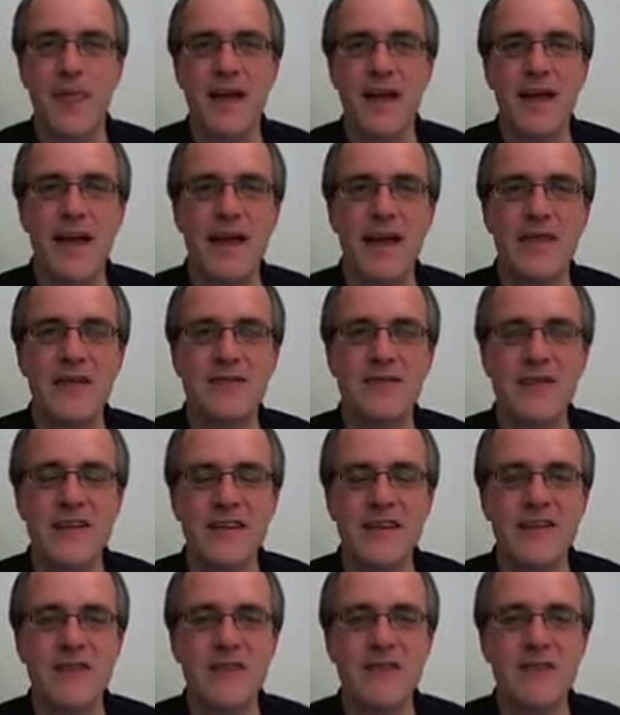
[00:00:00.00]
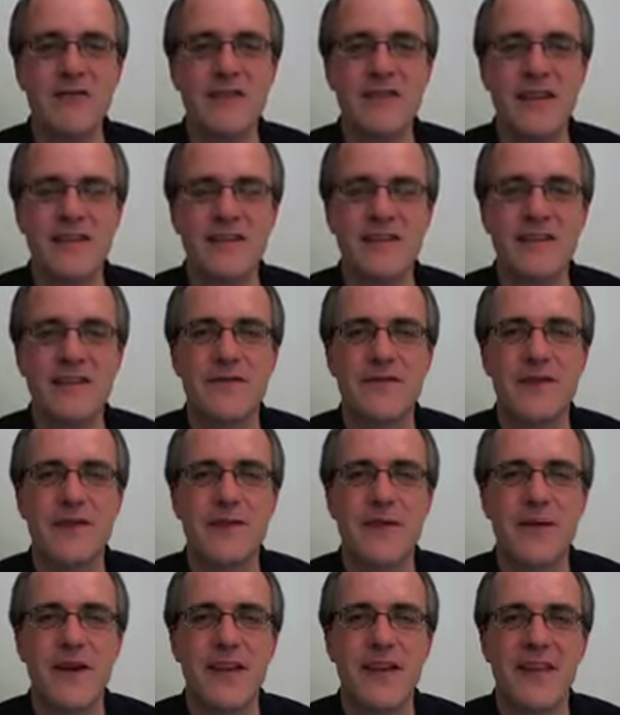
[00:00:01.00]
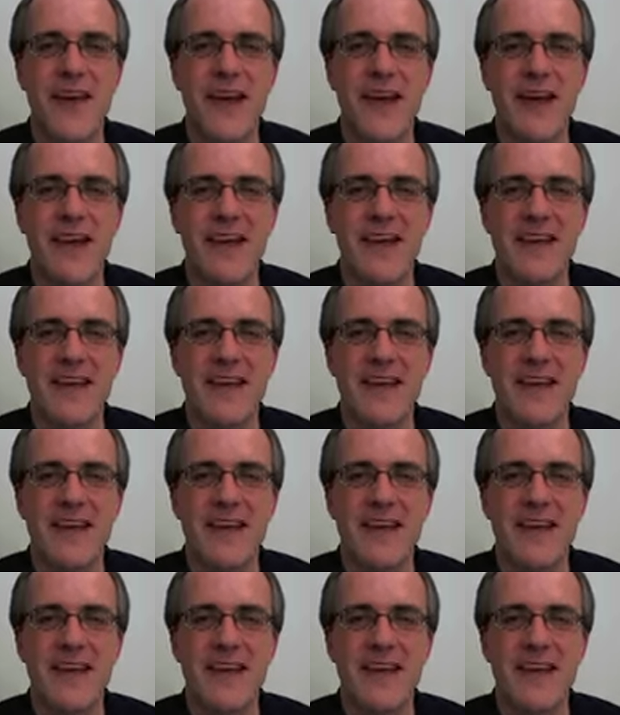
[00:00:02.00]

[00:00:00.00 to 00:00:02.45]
And the traditional reasons for doing that